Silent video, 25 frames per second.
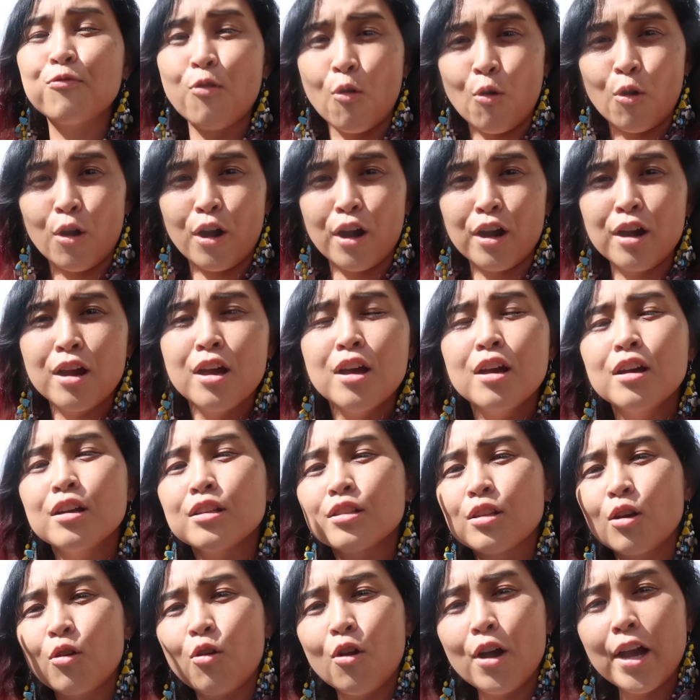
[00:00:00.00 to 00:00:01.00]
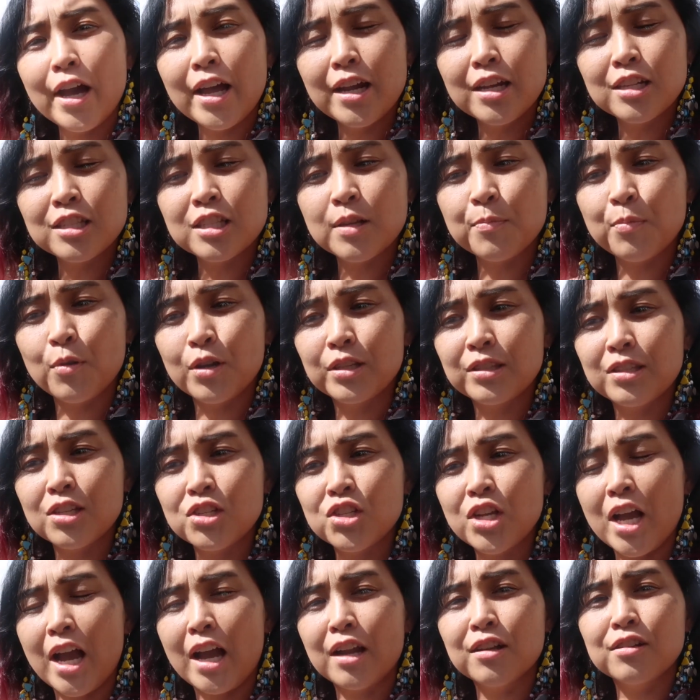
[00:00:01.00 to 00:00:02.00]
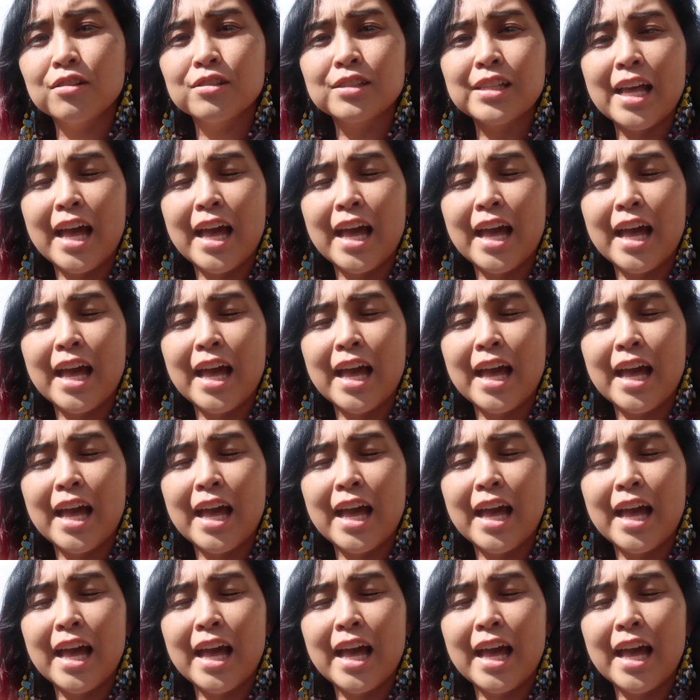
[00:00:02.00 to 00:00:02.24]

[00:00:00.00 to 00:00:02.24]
four, so go ahead and support the channels.